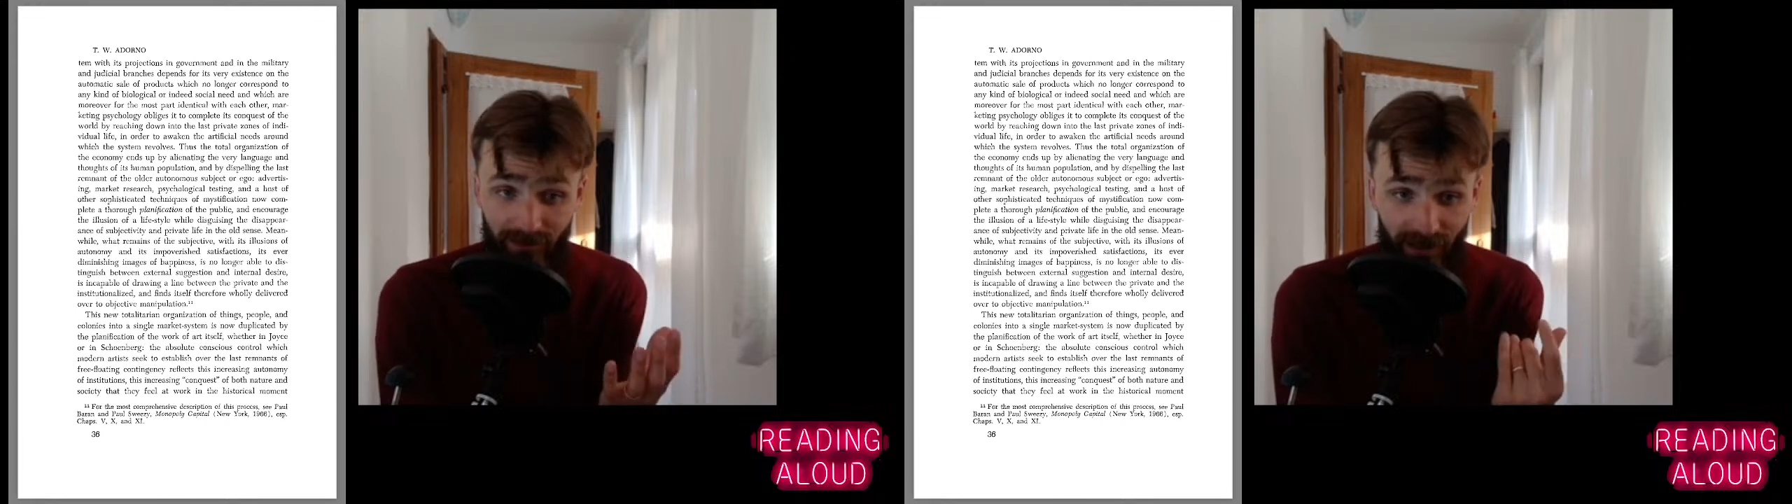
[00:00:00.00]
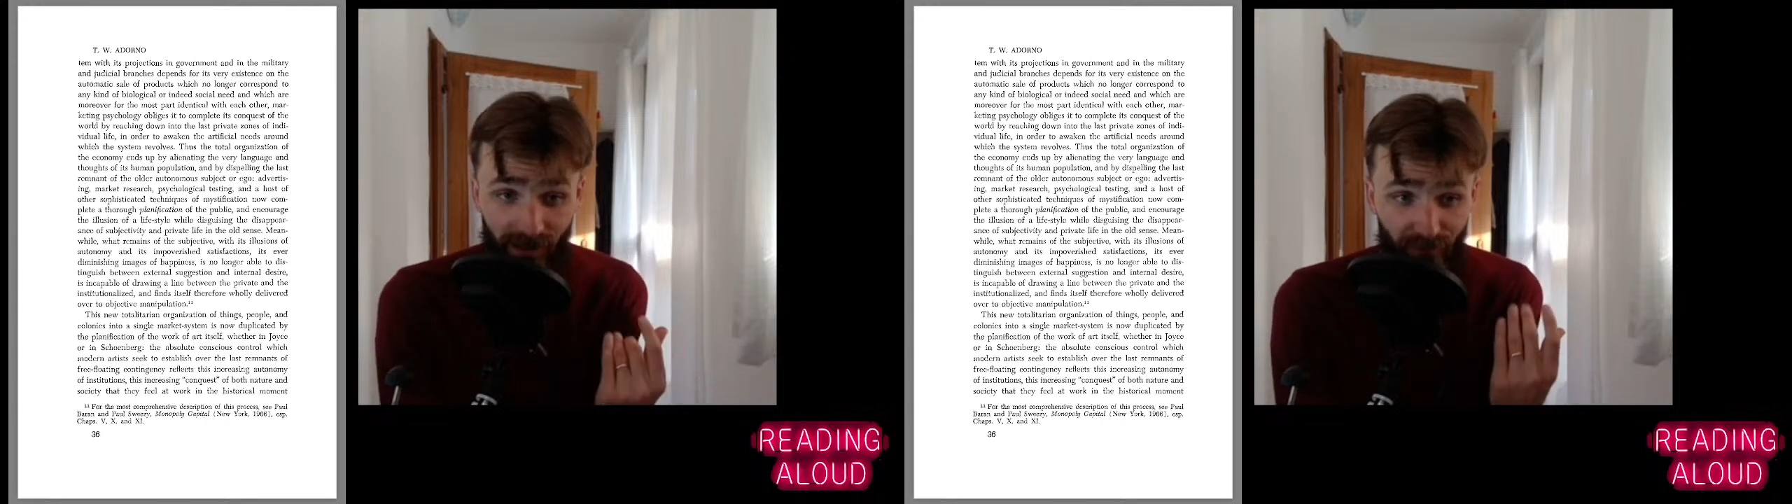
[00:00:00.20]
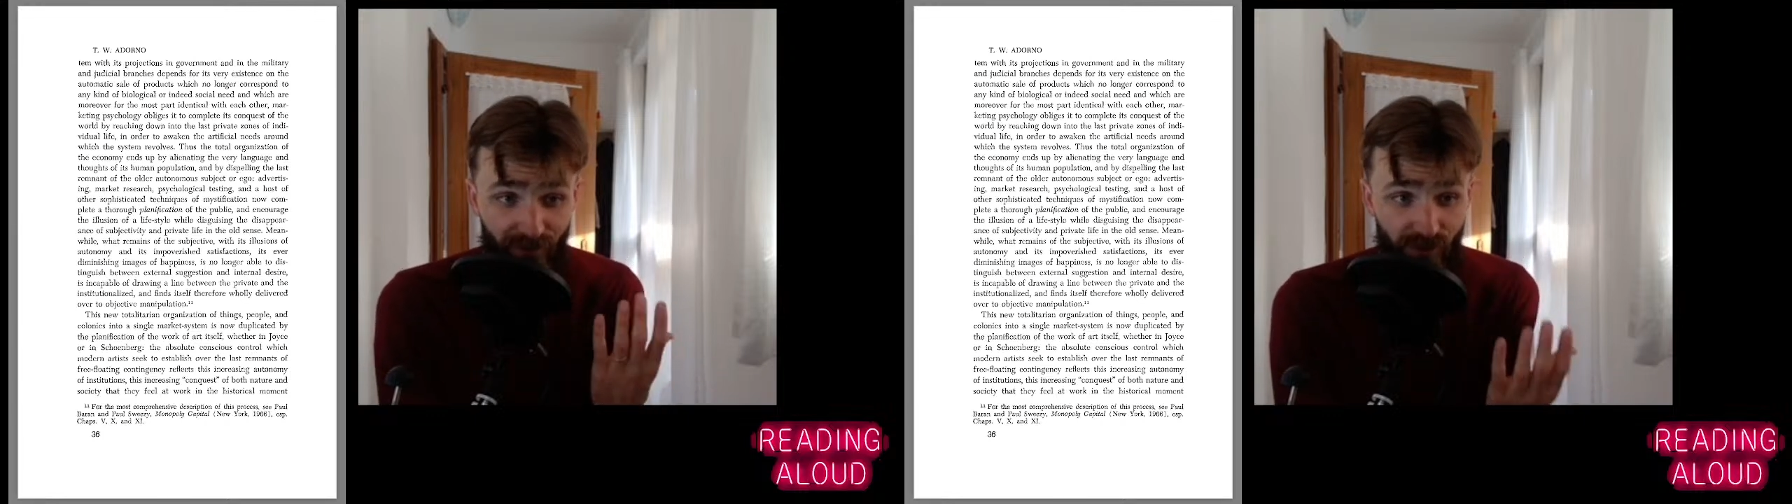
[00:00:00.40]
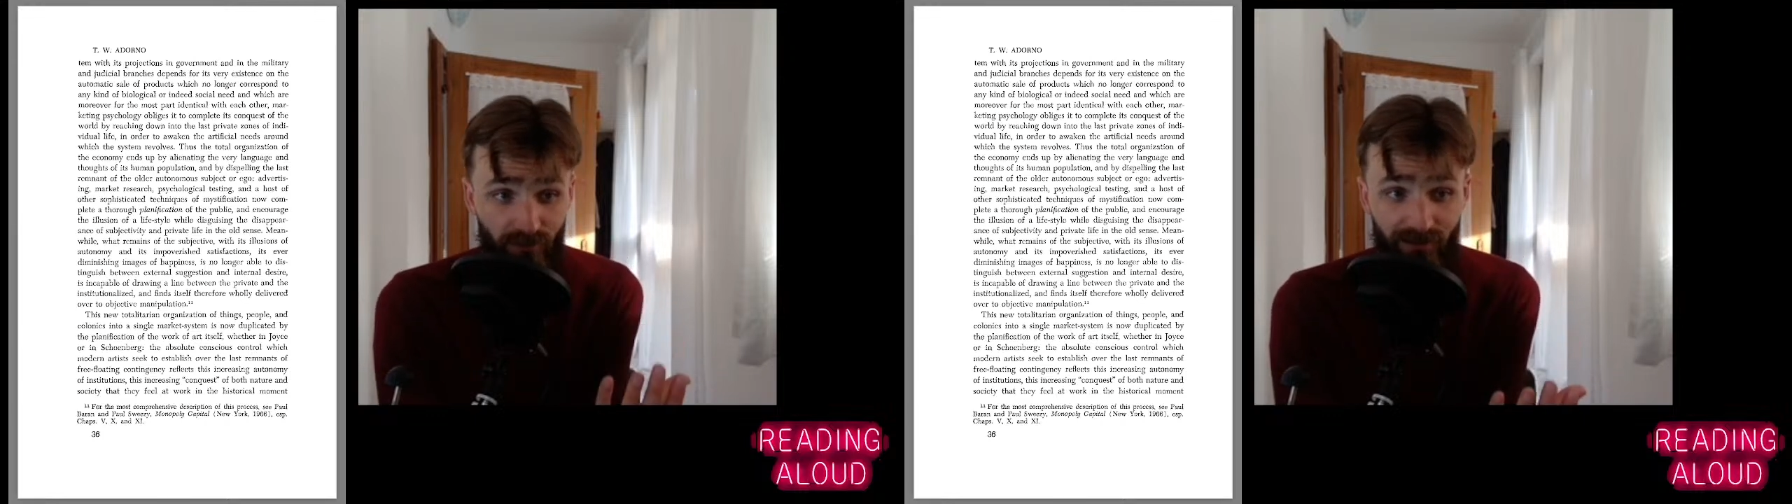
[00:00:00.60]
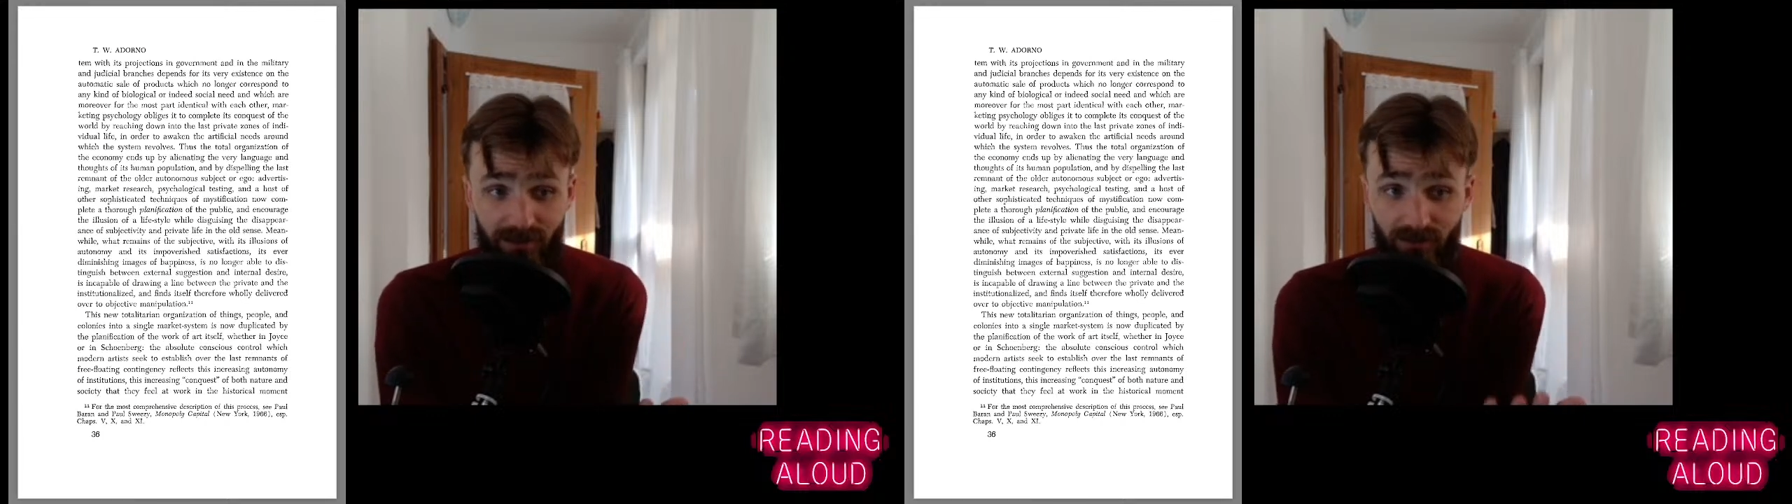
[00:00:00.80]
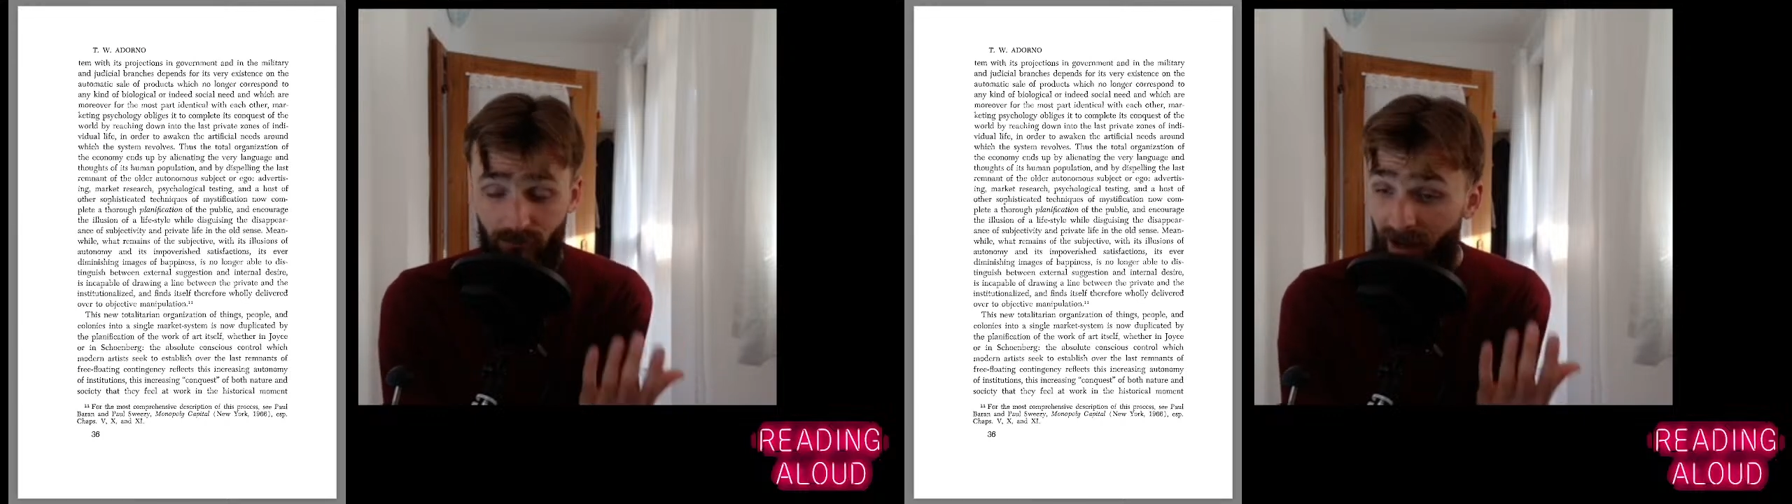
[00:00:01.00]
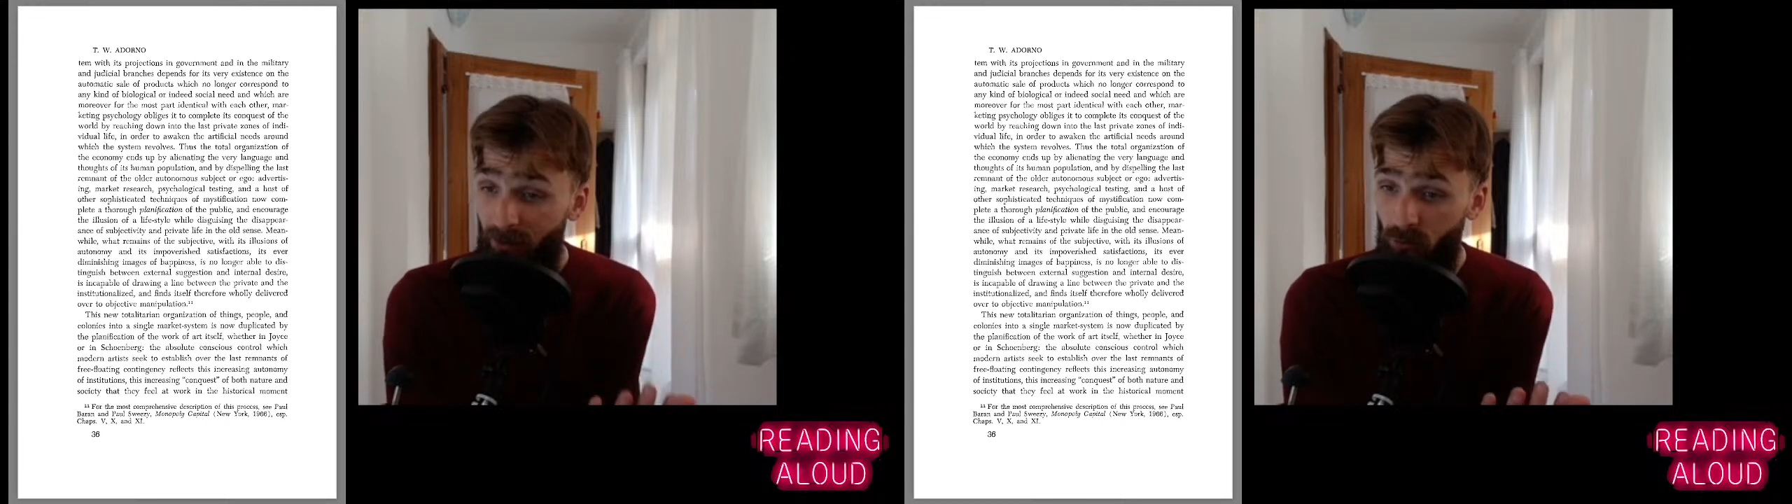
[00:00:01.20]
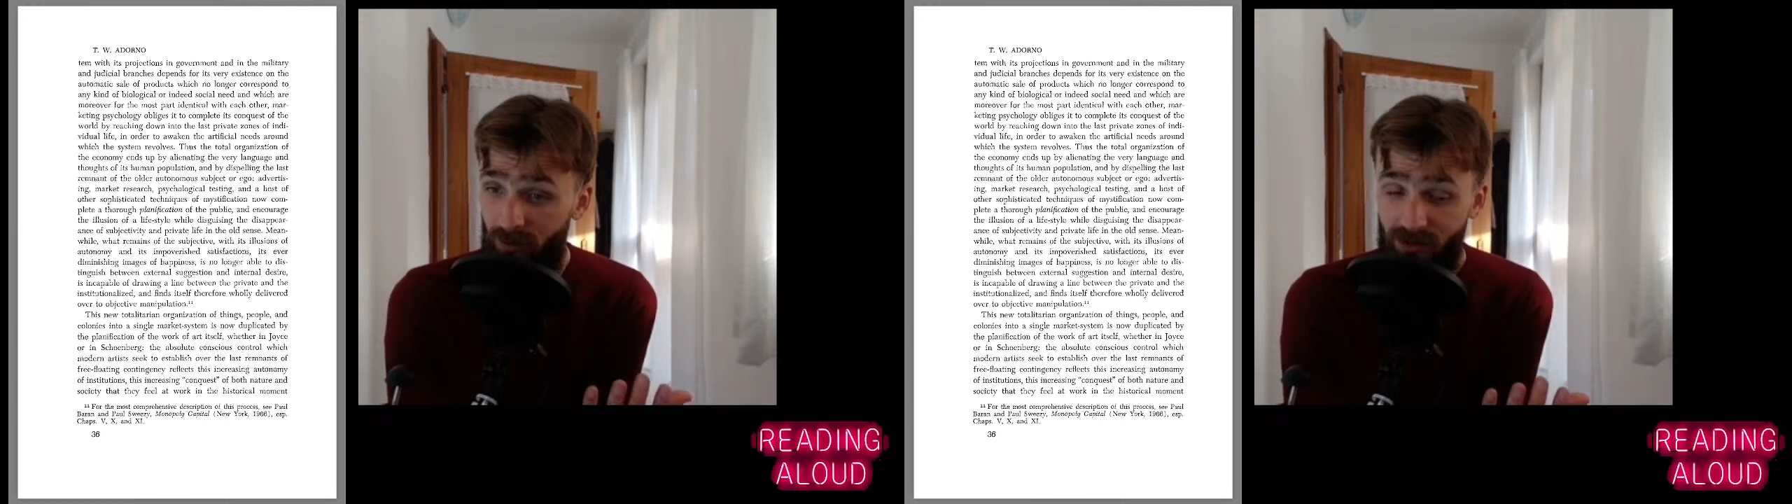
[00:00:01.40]
the artificial needs
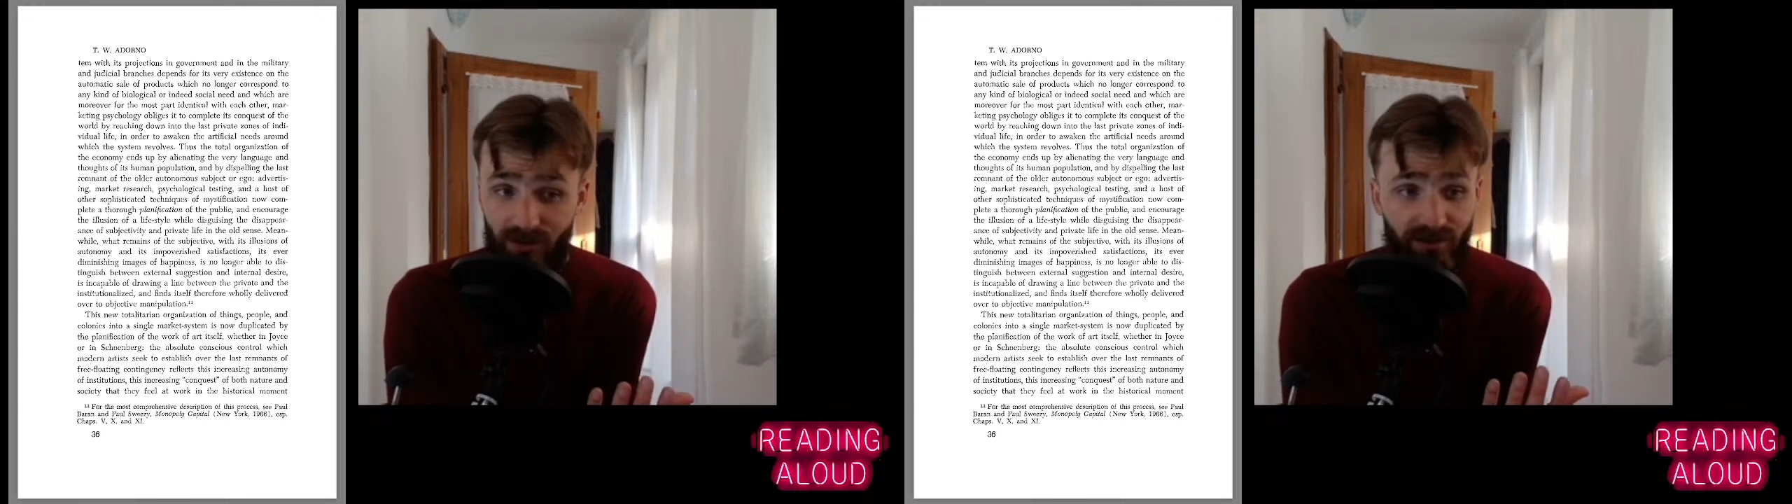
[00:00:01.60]
around which